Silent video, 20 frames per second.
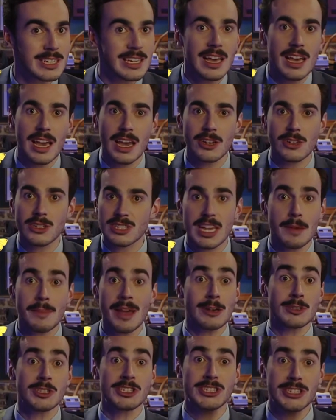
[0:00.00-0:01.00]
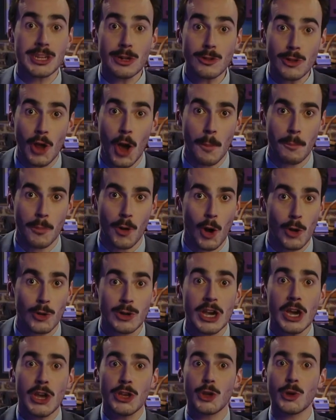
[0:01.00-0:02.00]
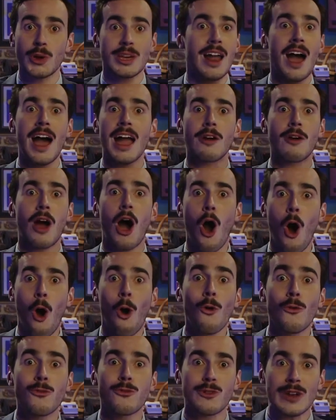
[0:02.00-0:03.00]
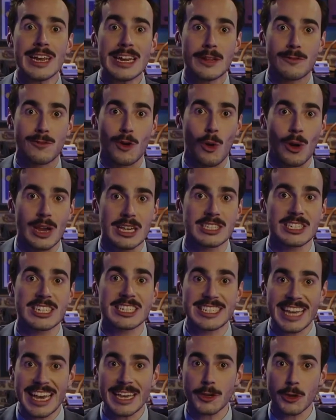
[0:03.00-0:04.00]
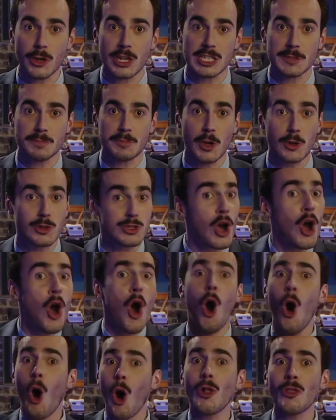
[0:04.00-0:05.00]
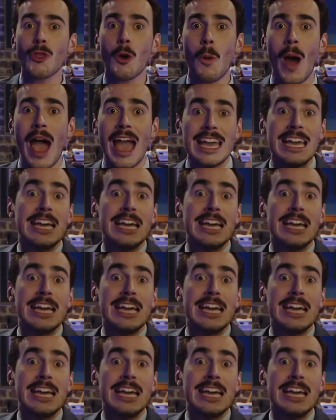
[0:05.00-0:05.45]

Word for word: do it, and you're somehow still not broke, you can hire a whole fleet of lawyers to take your dispute all the